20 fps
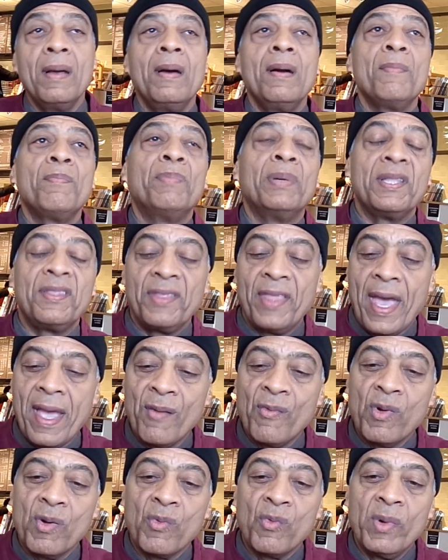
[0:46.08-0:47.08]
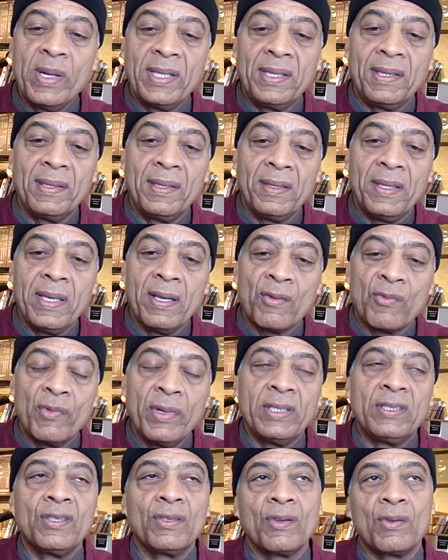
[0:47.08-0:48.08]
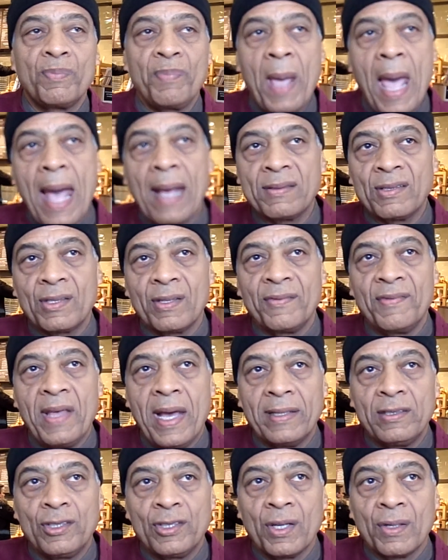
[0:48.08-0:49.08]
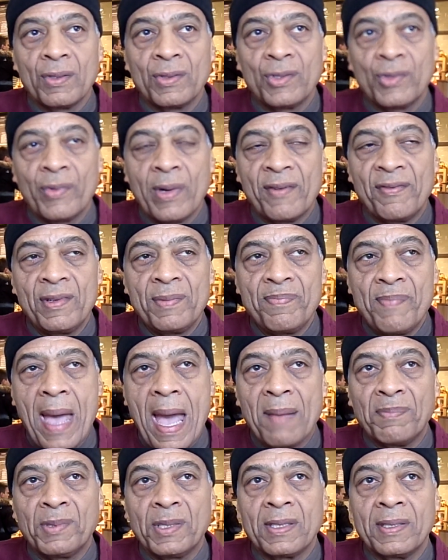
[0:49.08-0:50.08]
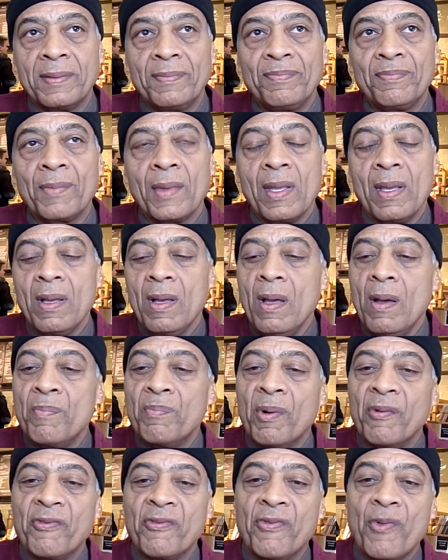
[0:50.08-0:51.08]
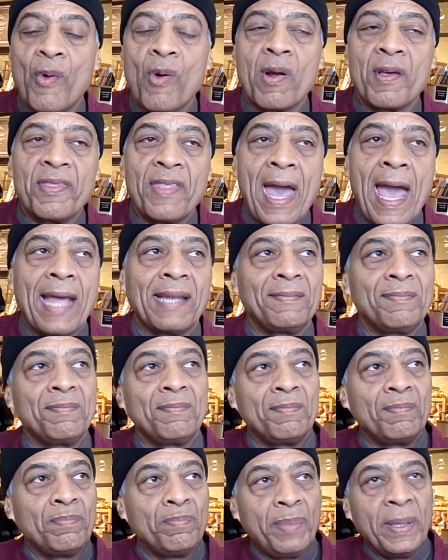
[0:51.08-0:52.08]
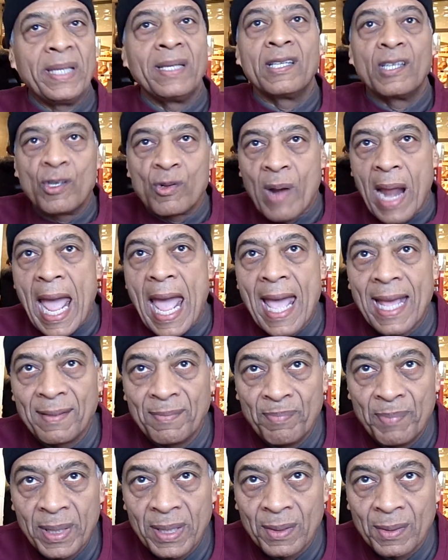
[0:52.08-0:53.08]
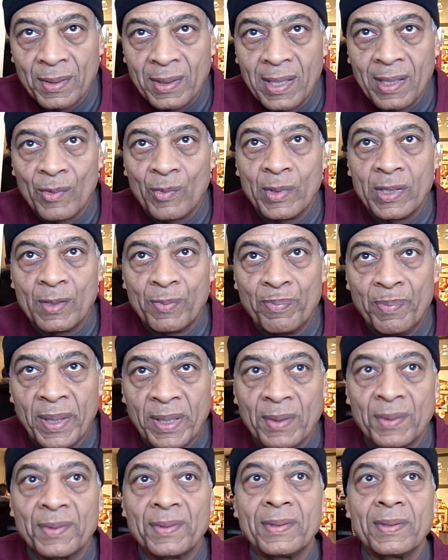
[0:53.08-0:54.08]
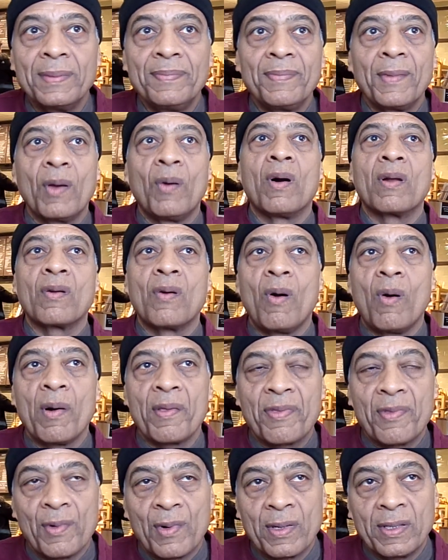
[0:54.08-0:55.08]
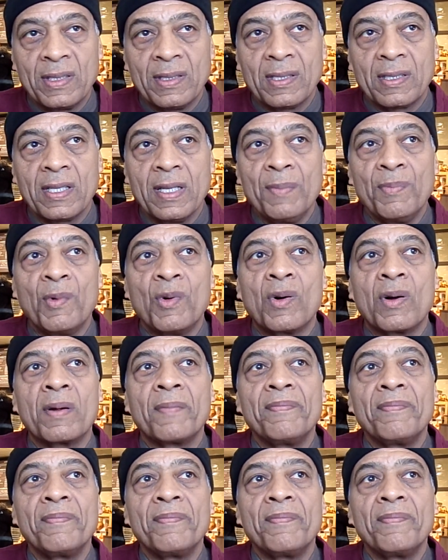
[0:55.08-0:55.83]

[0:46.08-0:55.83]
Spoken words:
but they were with the original pastor of that church, Reverend Mapson, before that big grand building was built on Hawthorne and Seymour